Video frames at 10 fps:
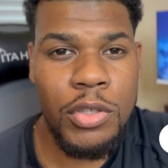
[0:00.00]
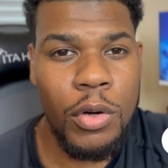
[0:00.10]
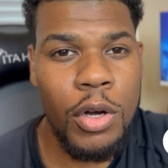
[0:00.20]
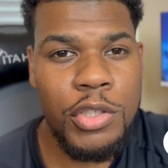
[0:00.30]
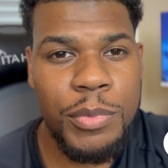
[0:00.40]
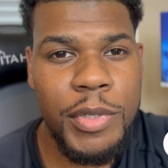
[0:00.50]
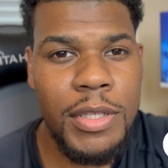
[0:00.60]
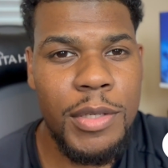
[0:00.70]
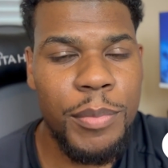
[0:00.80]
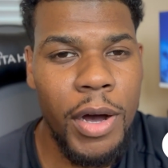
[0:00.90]
So
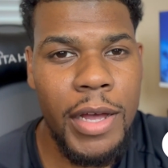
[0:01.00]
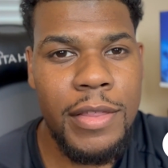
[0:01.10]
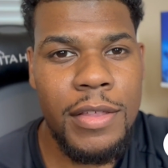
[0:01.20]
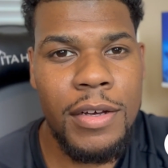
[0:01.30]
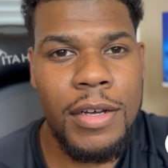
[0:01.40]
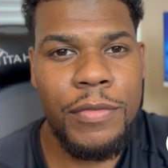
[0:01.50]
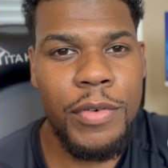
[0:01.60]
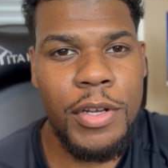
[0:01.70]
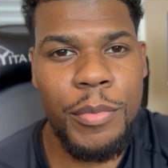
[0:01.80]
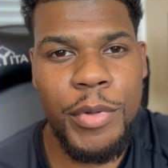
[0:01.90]
ultimately, Python
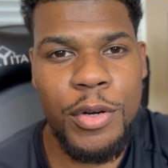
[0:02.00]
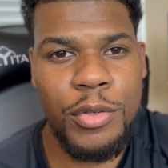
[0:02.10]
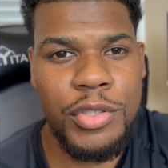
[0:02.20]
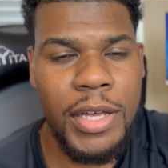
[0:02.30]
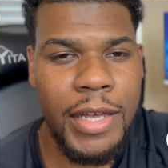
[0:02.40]
fundamentals